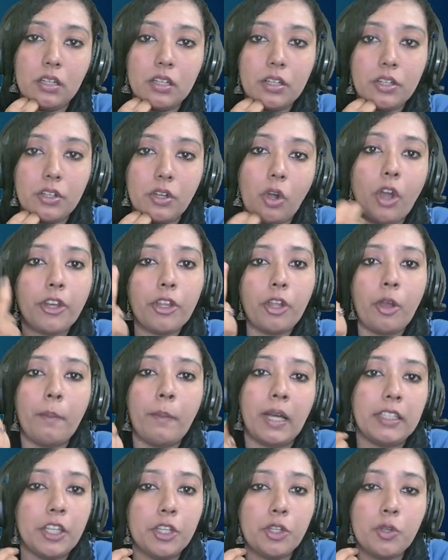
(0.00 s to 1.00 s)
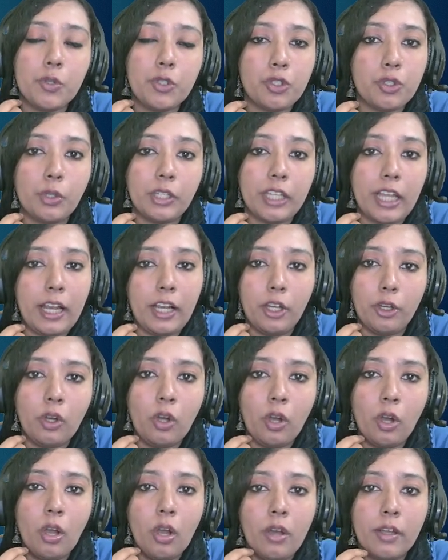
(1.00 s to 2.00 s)
Or your mother used to tell, no,
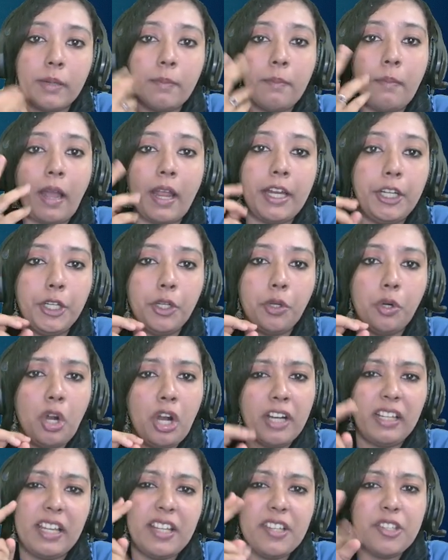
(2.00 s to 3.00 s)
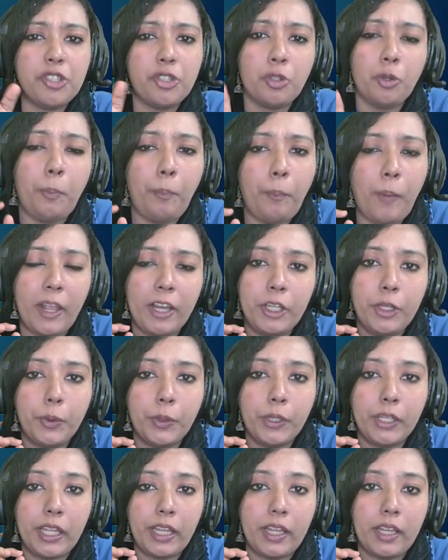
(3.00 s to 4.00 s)
remind you, at least 2 pen you
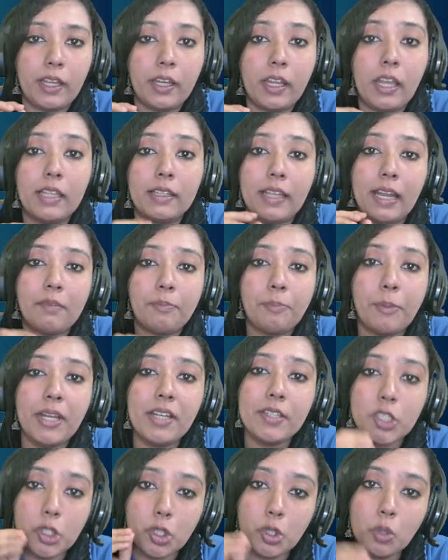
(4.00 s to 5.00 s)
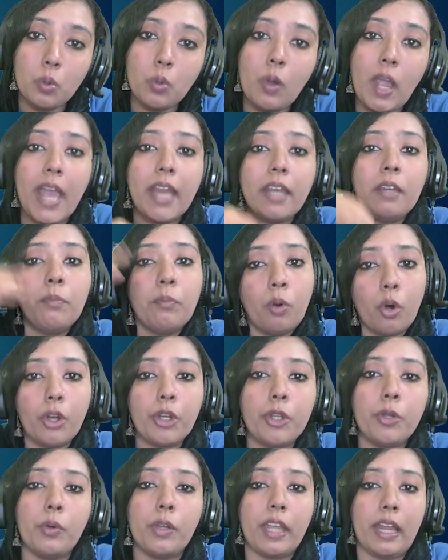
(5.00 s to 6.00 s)
take it. That means 2 and more
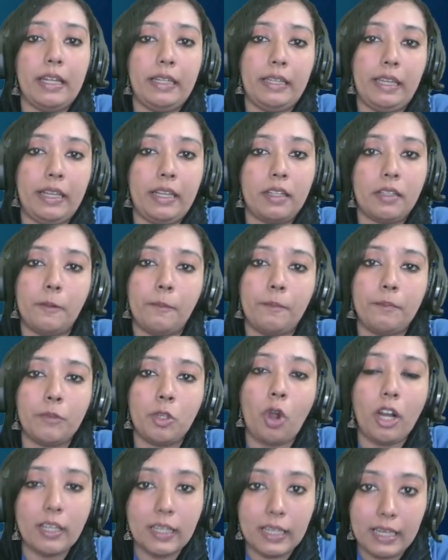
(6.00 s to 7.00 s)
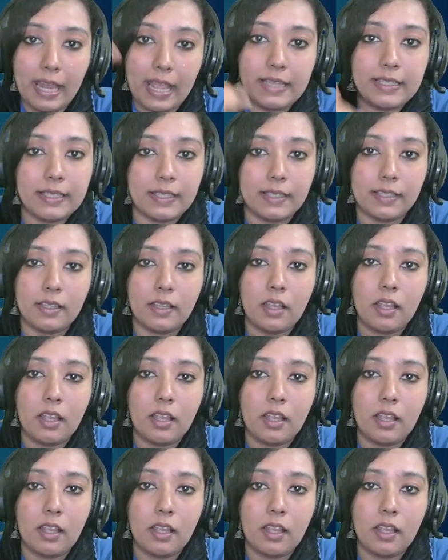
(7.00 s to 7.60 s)
you can take, not less.